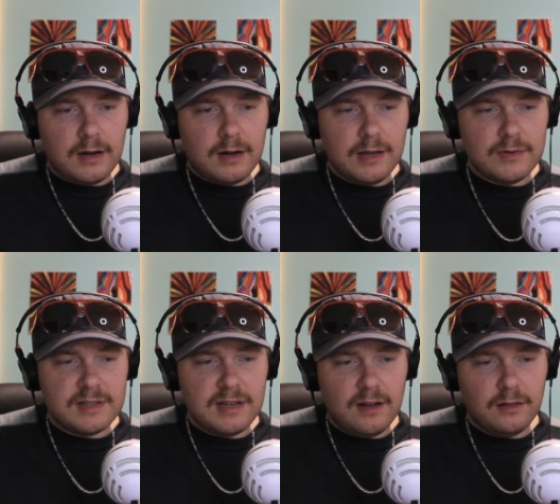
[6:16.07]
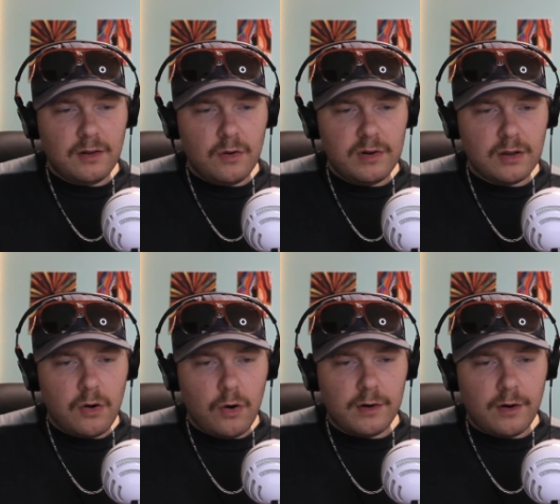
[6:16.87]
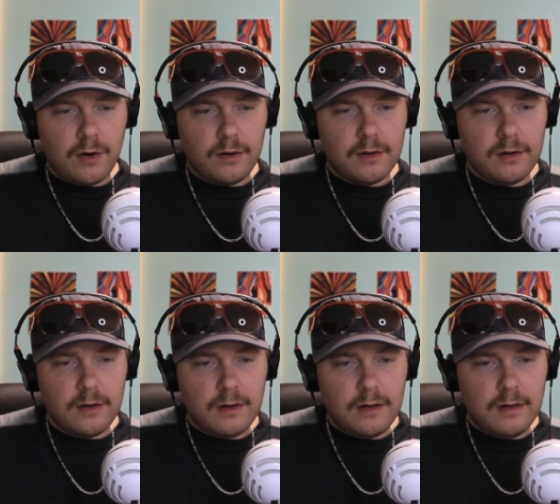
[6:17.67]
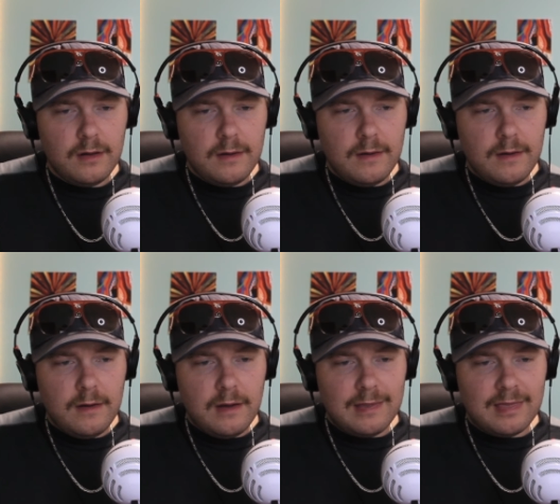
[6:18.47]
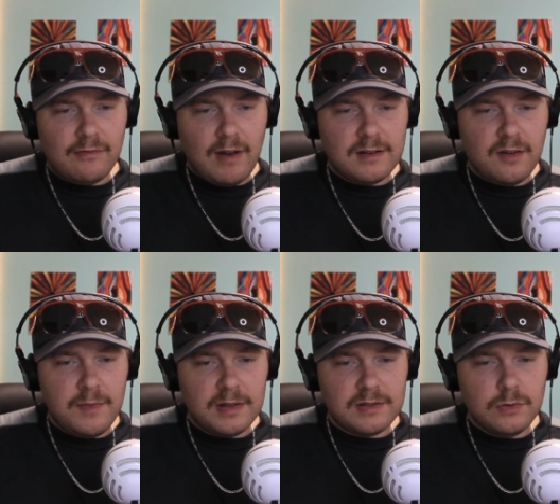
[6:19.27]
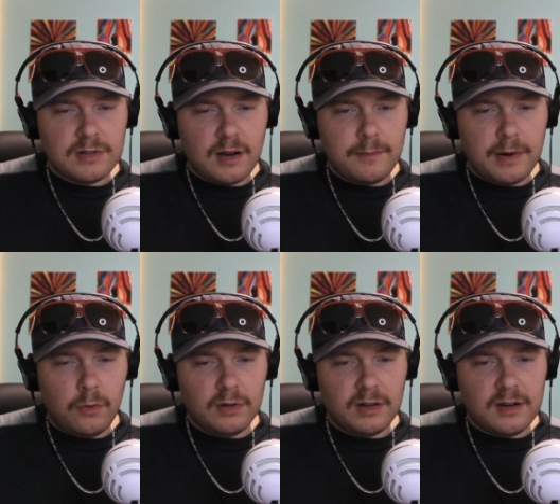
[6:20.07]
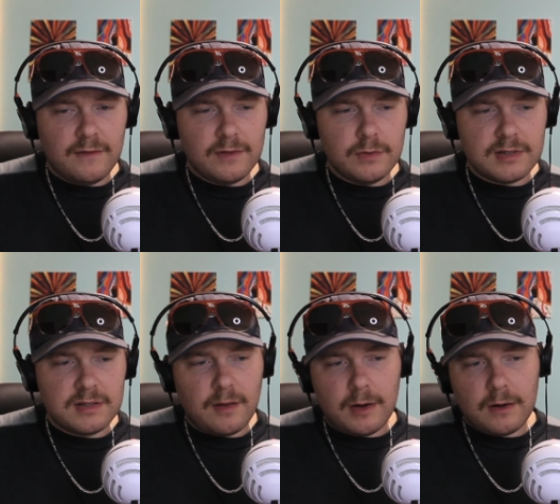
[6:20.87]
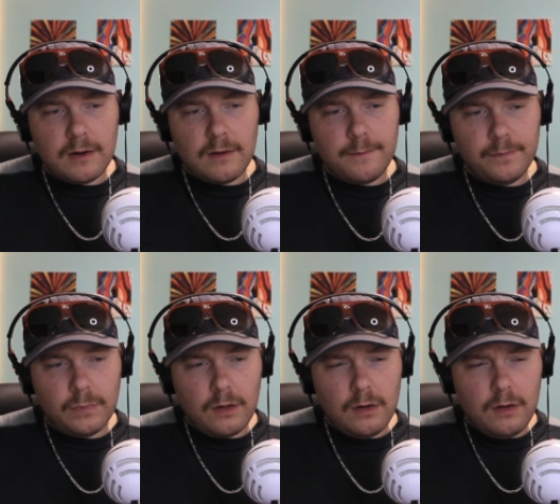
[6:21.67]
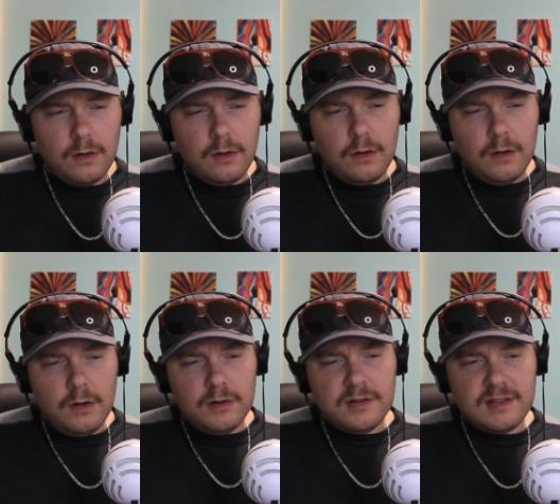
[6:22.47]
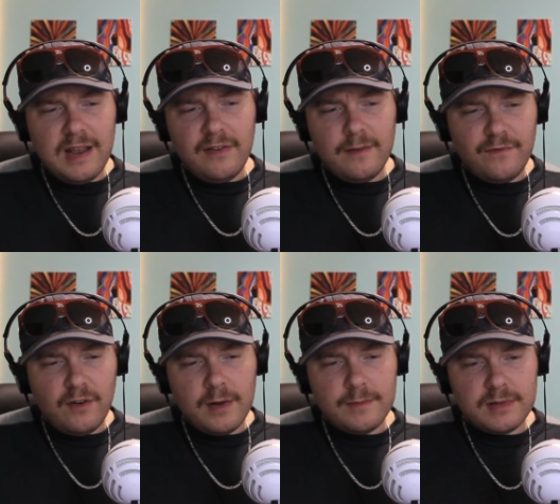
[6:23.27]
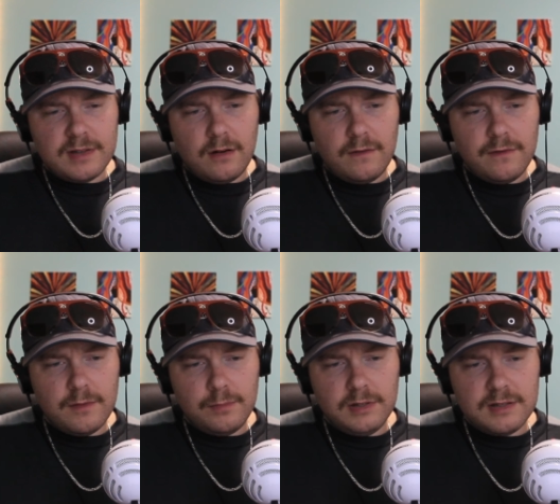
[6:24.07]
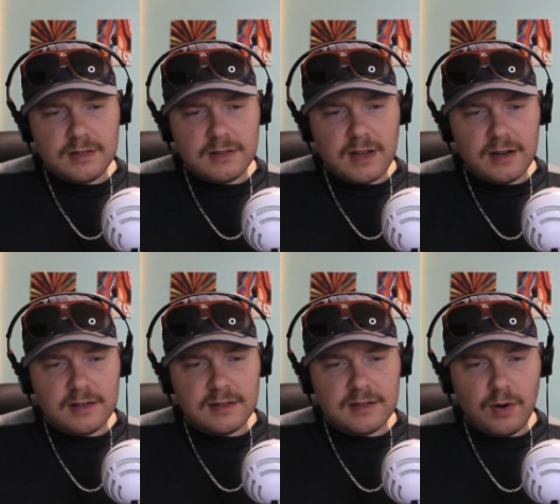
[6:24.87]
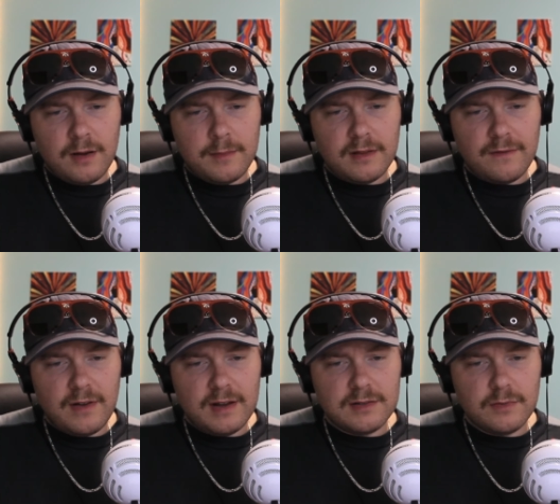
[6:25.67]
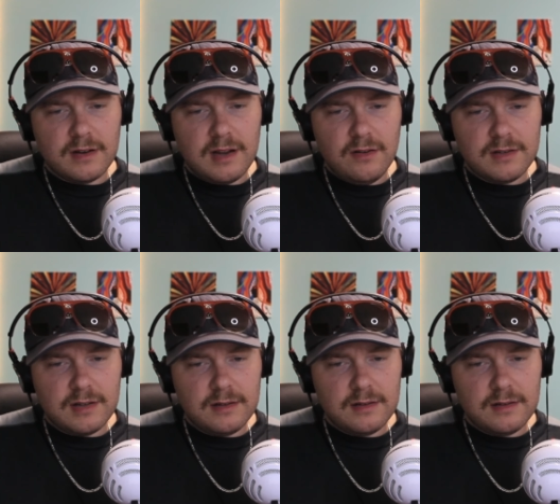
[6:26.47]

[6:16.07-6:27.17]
He was sitting alone in the courtyard and threatened to commit suicide by holding a knife to his stomach. To save him from himself, the police decided to spray him in the face with an irritant